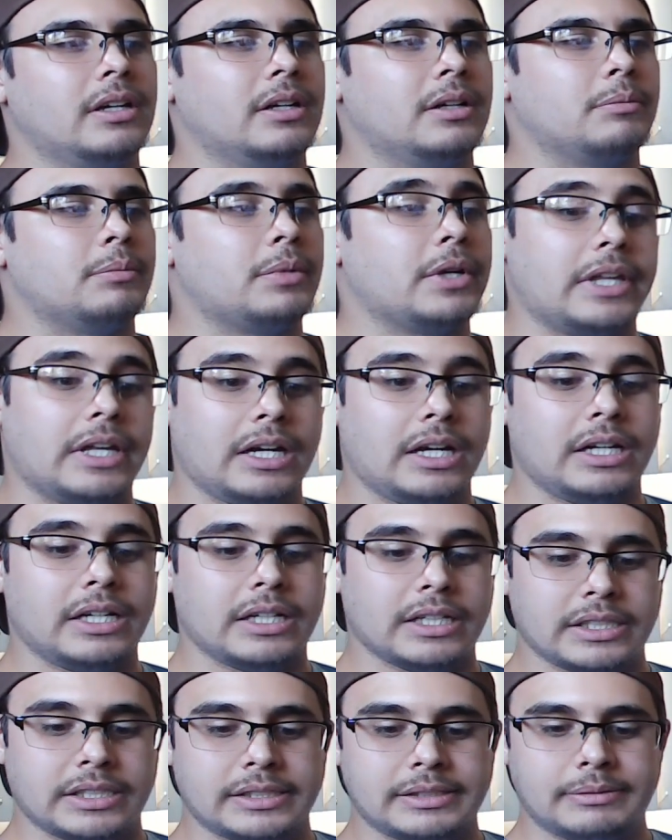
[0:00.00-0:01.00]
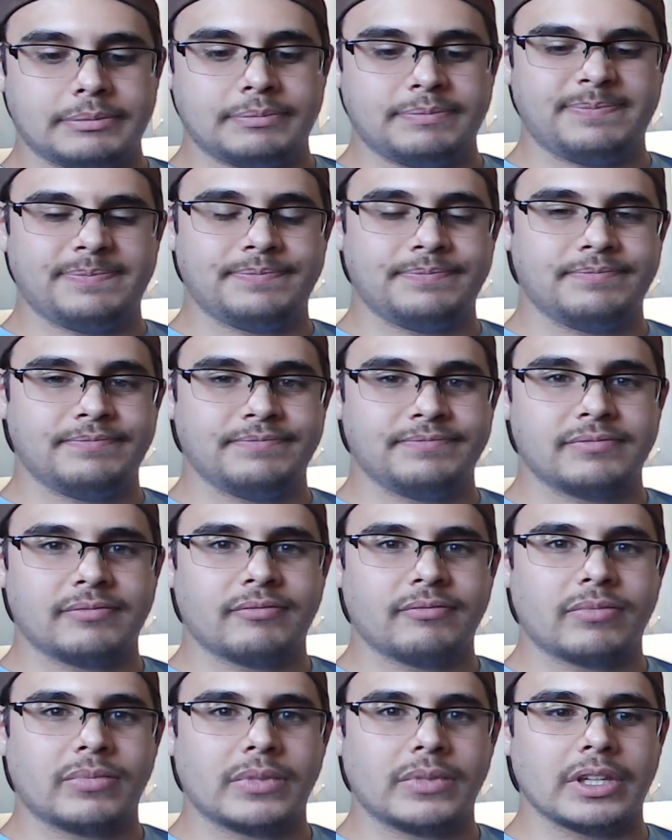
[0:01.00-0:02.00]
But yeah,
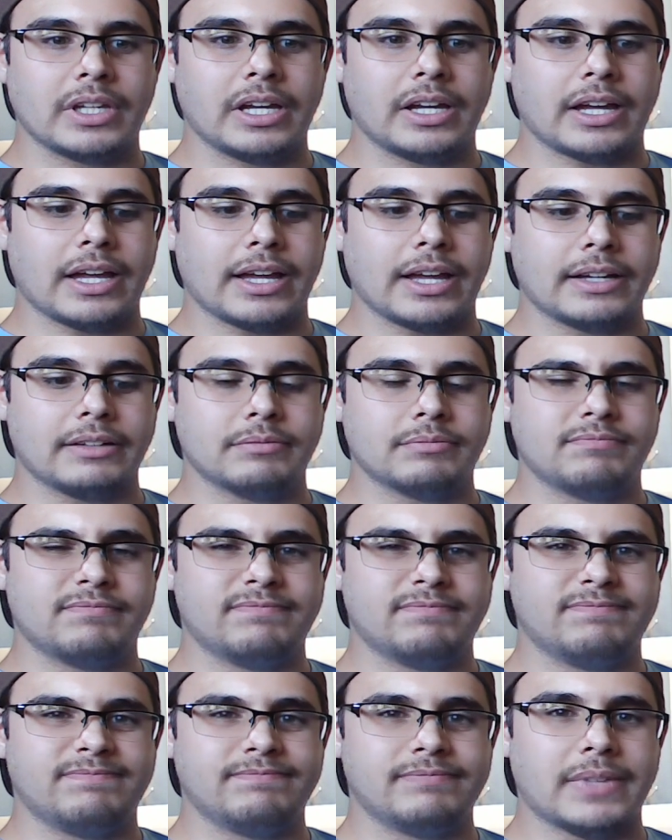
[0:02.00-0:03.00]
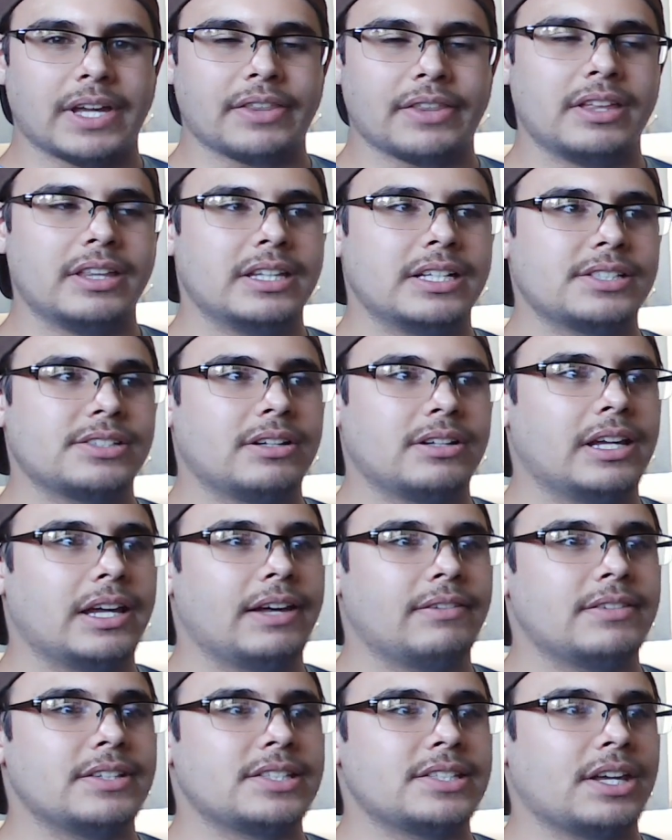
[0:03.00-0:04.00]
I think that's all I
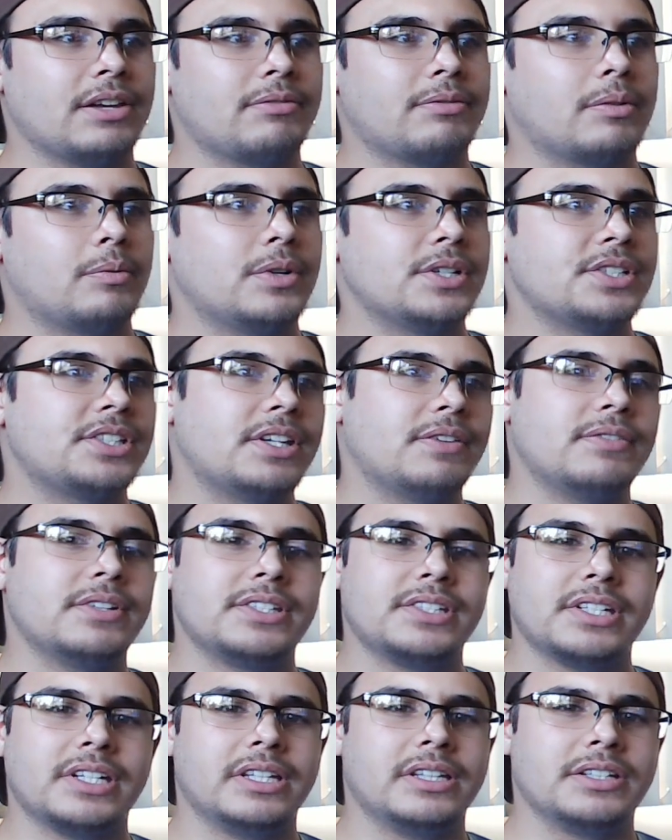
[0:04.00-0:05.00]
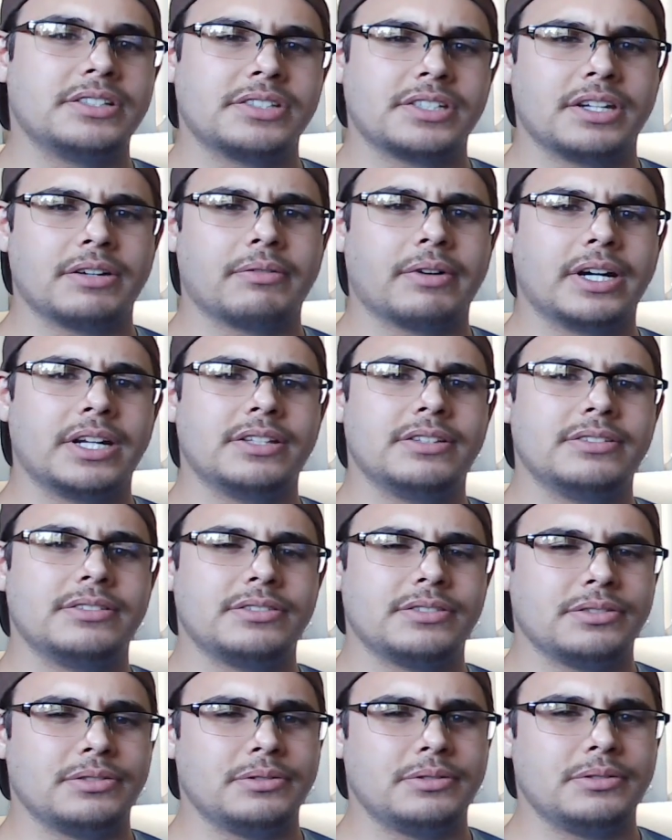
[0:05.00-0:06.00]
have to say for 117. Let's get right
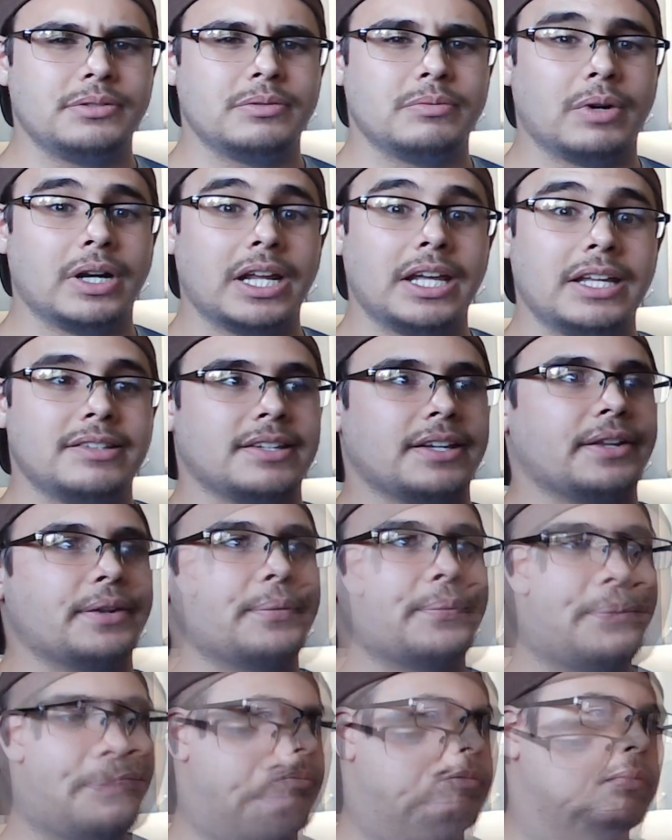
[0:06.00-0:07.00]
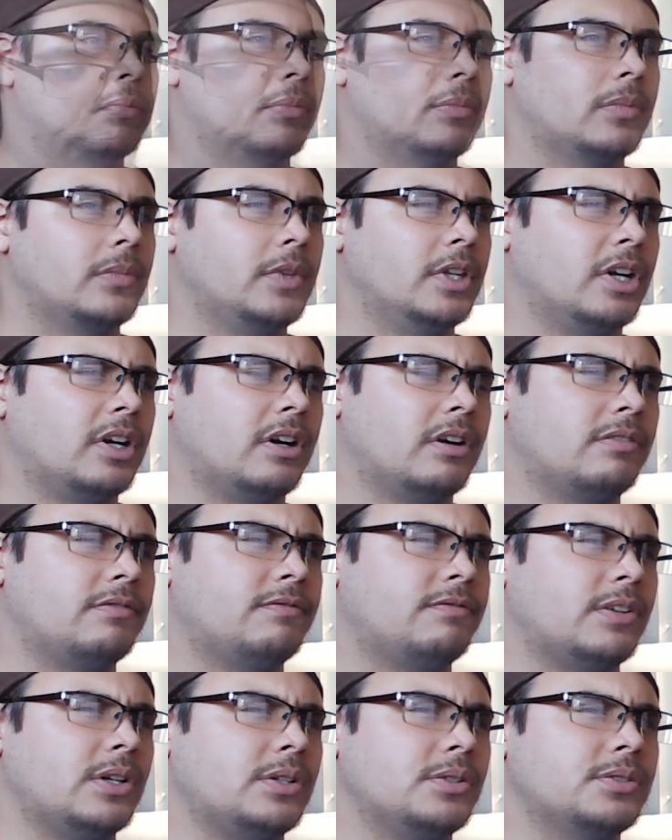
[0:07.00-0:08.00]
into 118. A
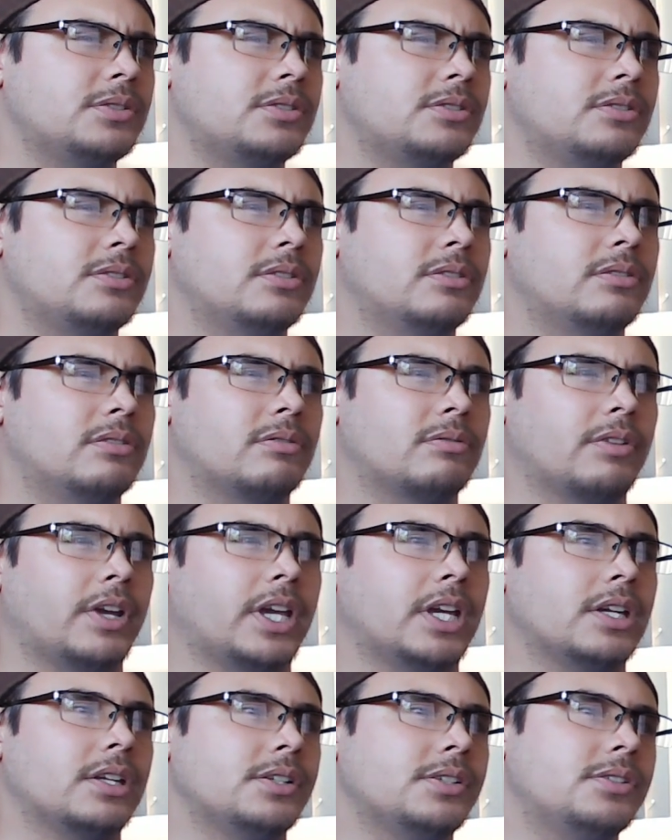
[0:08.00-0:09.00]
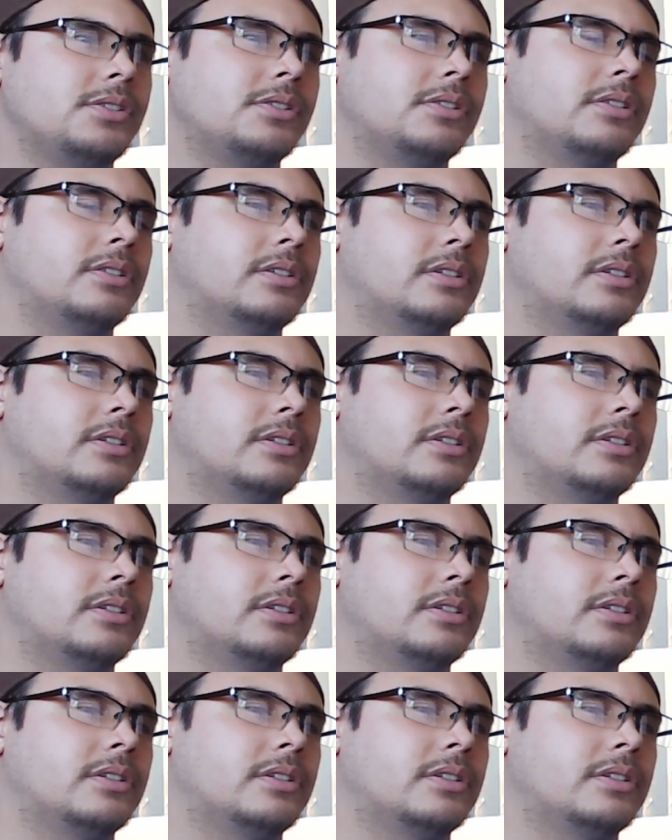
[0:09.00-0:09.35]
false rage.